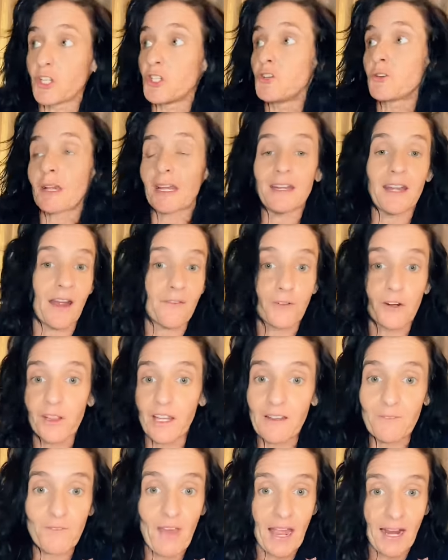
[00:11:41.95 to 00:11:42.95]
you can never
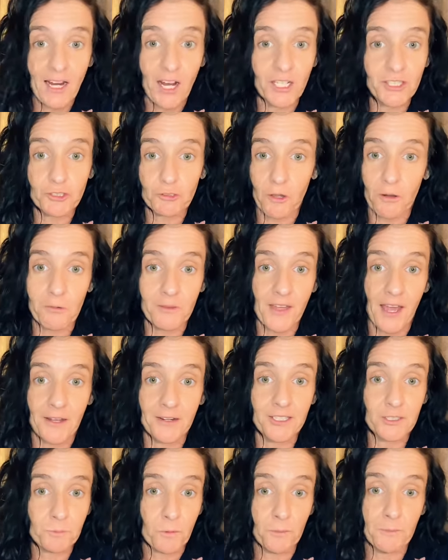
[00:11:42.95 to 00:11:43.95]
leave that country without
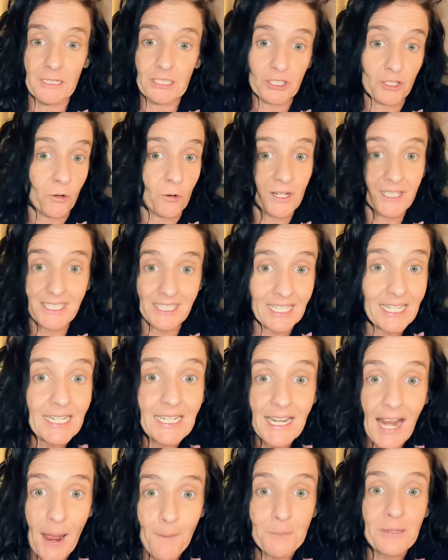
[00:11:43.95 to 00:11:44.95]
his permission, or it's
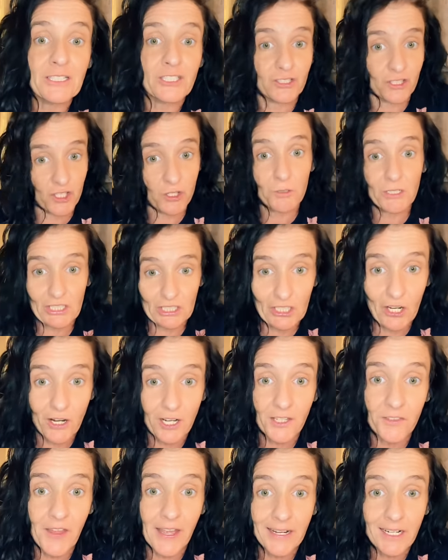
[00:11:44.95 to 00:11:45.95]
kidnapping, so you are stuck
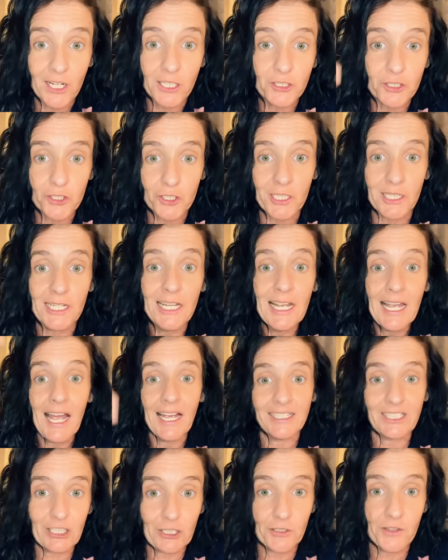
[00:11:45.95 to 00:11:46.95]
in that country
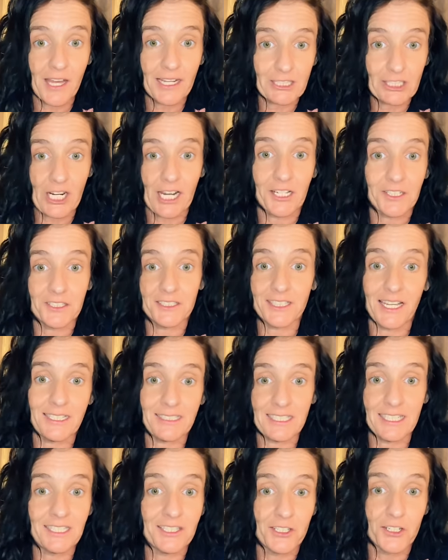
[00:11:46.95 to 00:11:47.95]
until that child is
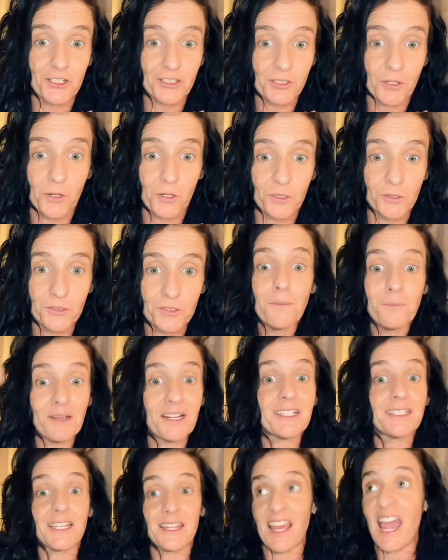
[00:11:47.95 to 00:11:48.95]
18 years old
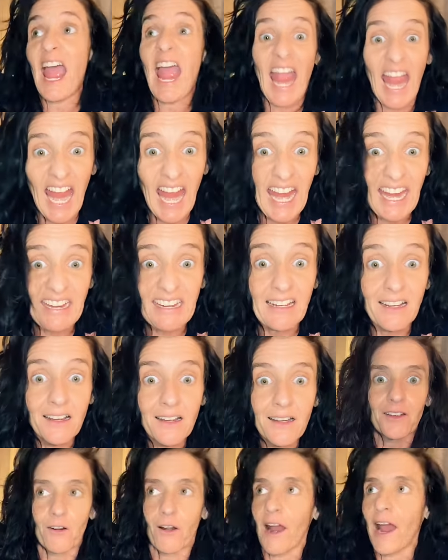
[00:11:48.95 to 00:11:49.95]
because of The Hague,
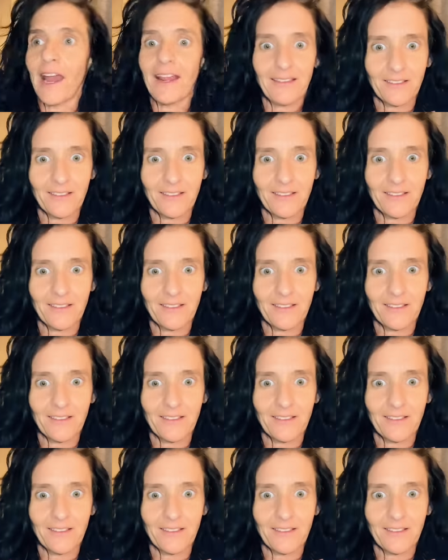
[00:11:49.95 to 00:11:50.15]
right?